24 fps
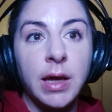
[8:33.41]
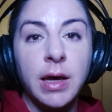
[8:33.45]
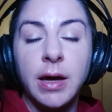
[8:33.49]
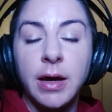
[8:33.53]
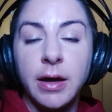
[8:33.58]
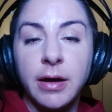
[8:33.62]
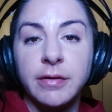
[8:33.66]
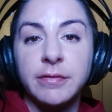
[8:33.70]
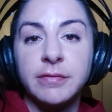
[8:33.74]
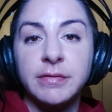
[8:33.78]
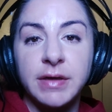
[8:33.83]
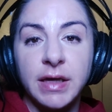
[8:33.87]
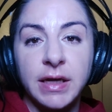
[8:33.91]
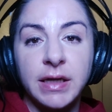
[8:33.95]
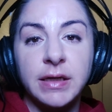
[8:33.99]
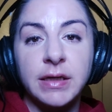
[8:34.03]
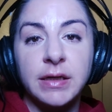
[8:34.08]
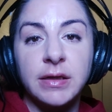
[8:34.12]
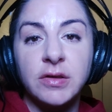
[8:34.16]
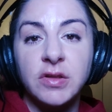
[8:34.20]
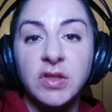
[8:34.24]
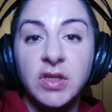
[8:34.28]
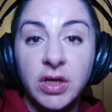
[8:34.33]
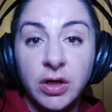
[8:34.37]
of
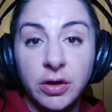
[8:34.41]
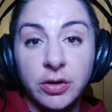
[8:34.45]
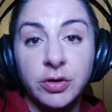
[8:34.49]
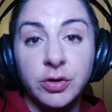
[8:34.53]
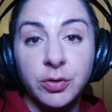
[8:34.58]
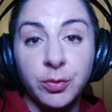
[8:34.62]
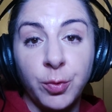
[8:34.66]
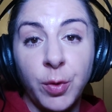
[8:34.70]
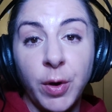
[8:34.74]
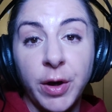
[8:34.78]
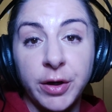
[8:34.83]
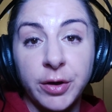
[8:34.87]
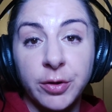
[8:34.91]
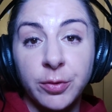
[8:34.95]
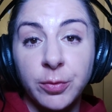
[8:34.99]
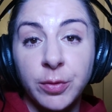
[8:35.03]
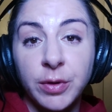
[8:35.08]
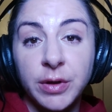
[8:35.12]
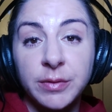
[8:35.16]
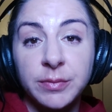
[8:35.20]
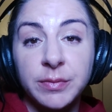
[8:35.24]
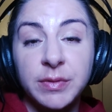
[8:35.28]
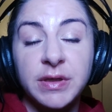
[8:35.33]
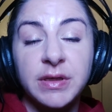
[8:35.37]
getting the underwire
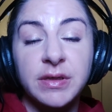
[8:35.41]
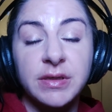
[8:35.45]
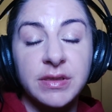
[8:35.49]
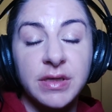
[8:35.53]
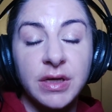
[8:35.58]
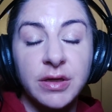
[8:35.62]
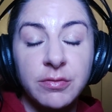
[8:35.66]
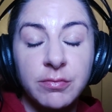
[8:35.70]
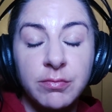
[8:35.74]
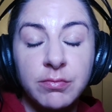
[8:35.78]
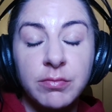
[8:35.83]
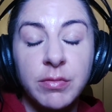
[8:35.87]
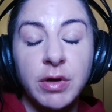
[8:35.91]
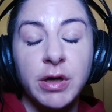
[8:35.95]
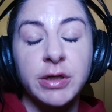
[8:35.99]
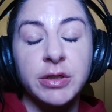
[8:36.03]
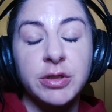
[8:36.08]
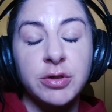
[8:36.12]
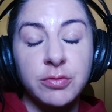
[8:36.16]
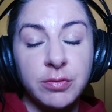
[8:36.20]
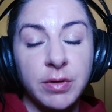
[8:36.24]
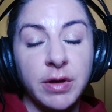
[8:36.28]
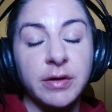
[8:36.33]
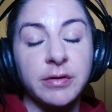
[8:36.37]
one, because I'd
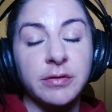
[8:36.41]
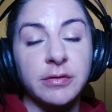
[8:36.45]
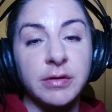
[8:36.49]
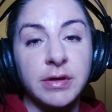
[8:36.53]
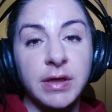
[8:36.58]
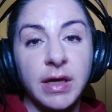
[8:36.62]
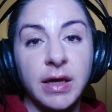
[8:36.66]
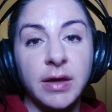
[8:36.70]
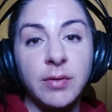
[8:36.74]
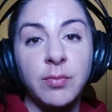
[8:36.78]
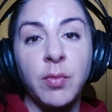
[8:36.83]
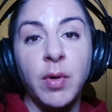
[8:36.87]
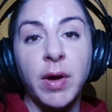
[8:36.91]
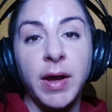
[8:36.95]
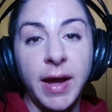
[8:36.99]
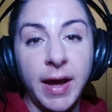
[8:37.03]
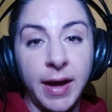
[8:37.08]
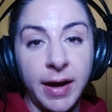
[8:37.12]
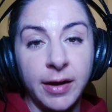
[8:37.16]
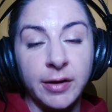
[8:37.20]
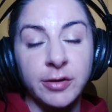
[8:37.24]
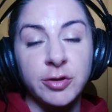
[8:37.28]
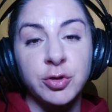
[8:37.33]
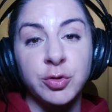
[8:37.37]
much rather get my
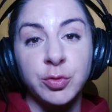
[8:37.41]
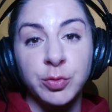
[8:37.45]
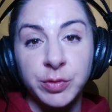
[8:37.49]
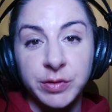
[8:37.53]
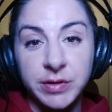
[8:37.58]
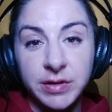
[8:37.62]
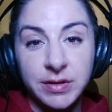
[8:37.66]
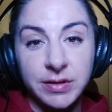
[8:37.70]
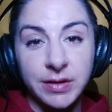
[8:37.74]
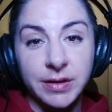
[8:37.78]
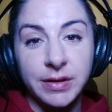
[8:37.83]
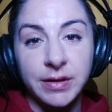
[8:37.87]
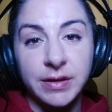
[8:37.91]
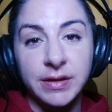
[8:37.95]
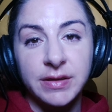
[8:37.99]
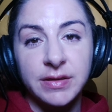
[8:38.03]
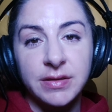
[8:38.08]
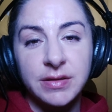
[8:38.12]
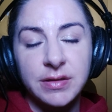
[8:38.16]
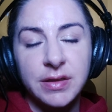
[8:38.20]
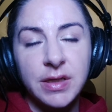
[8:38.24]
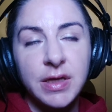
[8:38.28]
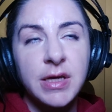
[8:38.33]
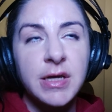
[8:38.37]
actual
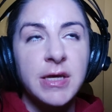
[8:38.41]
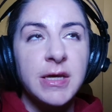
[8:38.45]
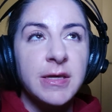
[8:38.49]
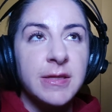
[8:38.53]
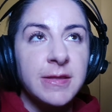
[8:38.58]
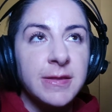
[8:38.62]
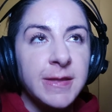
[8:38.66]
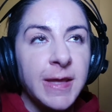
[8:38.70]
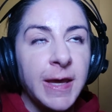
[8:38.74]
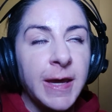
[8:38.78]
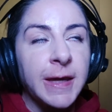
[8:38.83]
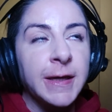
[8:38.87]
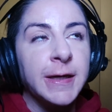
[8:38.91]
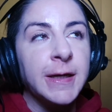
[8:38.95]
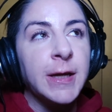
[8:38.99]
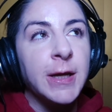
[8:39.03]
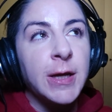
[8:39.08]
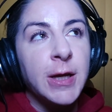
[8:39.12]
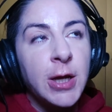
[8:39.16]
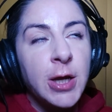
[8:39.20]
size than